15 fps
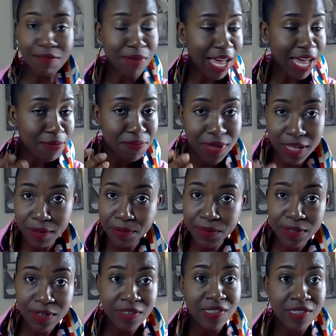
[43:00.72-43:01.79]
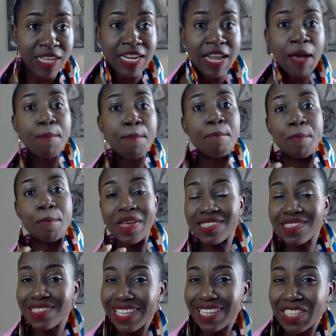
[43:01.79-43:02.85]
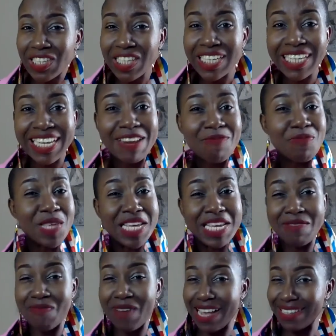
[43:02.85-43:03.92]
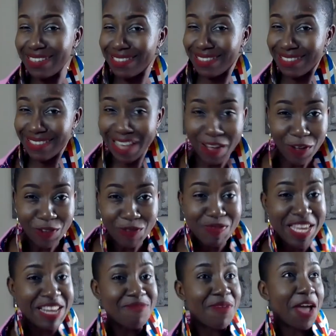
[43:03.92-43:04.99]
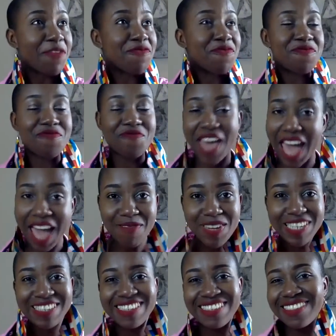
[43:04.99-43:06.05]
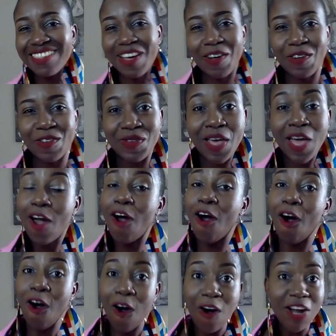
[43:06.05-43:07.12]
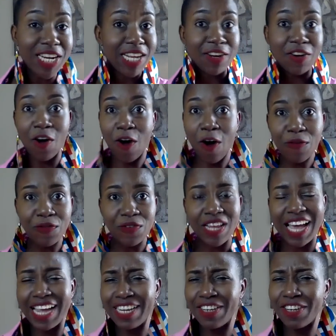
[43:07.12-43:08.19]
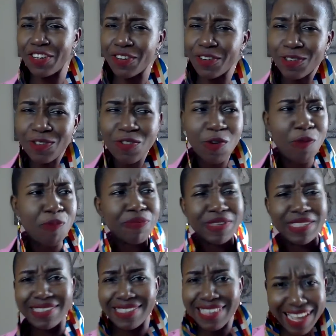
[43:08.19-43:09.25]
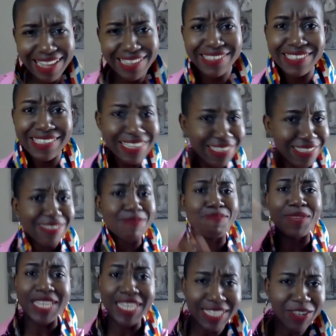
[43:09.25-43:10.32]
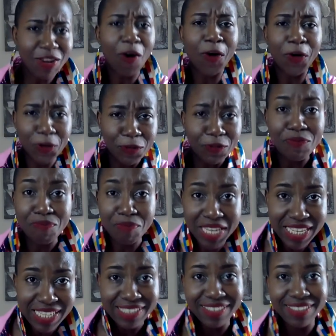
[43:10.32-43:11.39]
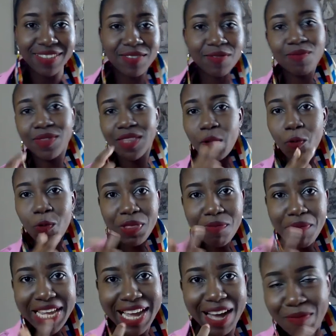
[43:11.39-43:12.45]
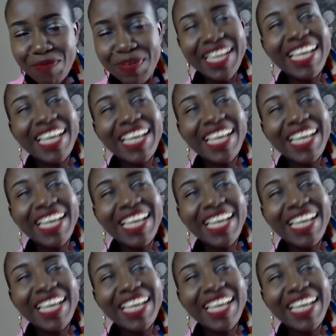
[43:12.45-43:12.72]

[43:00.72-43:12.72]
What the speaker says: my purpose and messaging and being myself, being my fabulous self on and offline, no pretense, just being all of me with makeup.